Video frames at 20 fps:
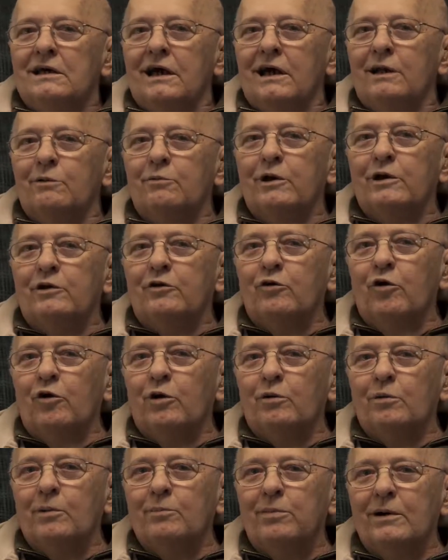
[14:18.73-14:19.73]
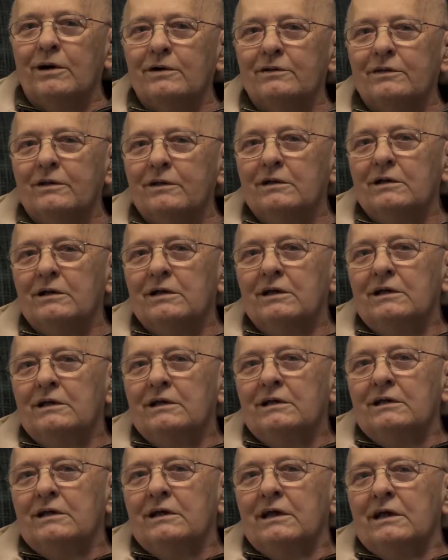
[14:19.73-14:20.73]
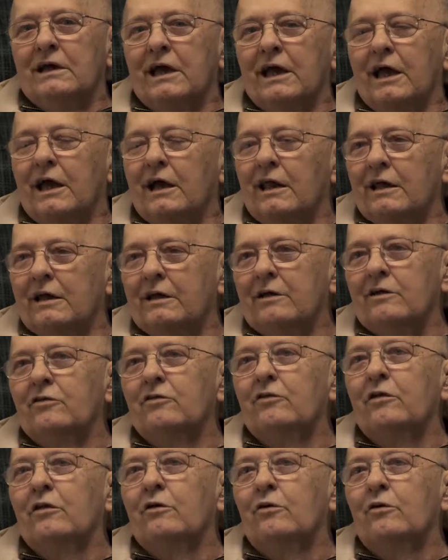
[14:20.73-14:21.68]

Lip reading: and we told him about the alien,